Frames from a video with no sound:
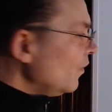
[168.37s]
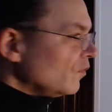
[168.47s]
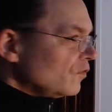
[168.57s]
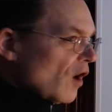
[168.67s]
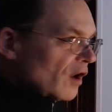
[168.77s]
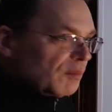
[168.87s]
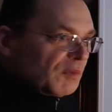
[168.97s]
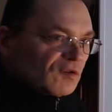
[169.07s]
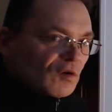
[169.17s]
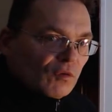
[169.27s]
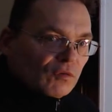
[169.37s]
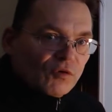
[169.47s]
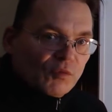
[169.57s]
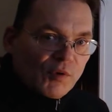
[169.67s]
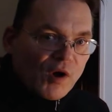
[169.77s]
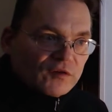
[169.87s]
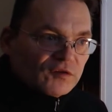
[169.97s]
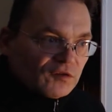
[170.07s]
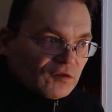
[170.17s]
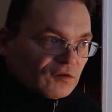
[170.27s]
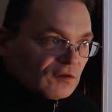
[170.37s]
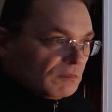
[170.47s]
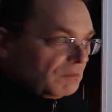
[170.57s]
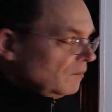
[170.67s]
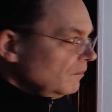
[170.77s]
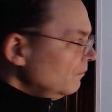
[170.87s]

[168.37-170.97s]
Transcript: And those documents go through processes.